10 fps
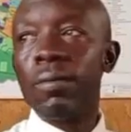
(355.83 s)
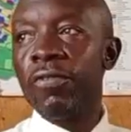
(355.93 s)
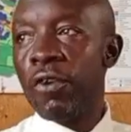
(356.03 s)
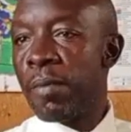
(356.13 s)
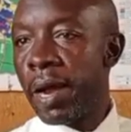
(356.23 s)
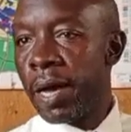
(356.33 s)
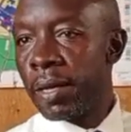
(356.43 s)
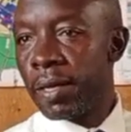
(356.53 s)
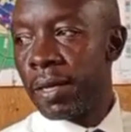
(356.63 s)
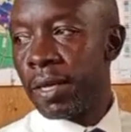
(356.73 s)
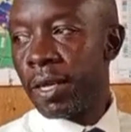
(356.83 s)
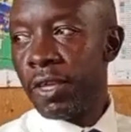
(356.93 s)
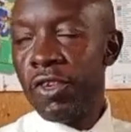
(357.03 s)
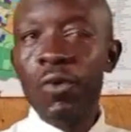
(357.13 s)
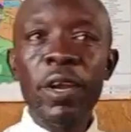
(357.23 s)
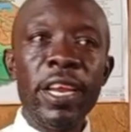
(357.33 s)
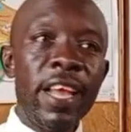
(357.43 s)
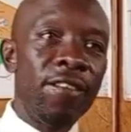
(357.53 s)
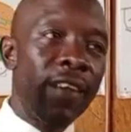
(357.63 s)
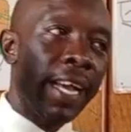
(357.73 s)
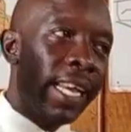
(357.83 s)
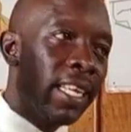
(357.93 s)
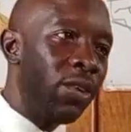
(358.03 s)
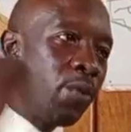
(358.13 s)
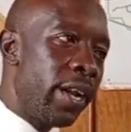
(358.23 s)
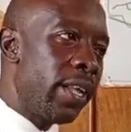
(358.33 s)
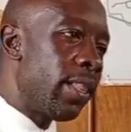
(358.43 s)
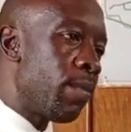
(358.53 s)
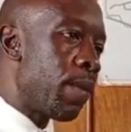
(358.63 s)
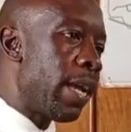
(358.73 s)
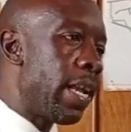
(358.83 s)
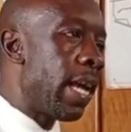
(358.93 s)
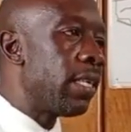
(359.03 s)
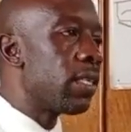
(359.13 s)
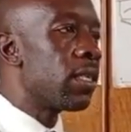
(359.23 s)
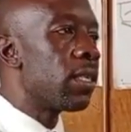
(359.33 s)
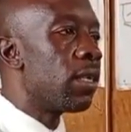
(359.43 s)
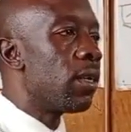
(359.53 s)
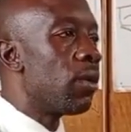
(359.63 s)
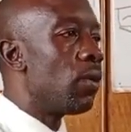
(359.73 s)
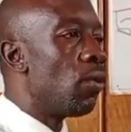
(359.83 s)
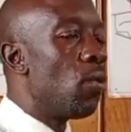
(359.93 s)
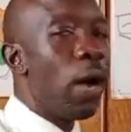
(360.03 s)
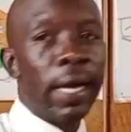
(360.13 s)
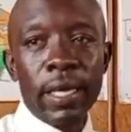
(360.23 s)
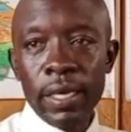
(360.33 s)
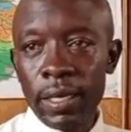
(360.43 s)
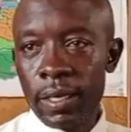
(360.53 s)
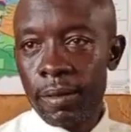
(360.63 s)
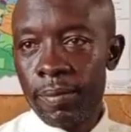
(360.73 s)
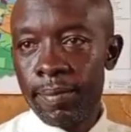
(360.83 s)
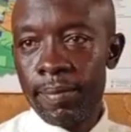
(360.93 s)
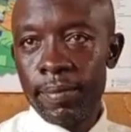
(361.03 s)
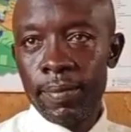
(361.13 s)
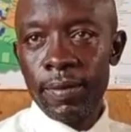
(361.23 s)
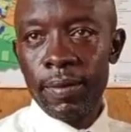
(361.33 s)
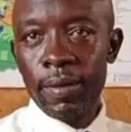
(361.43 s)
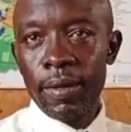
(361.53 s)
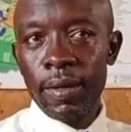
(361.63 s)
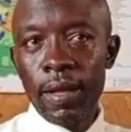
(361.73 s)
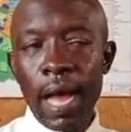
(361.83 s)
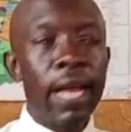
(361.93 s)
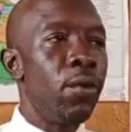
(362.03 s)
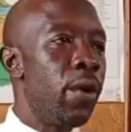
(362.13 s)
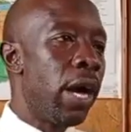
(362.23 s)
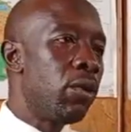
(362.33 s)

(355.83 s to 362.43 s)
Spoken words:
formula. You will never get wealth minus working. And we are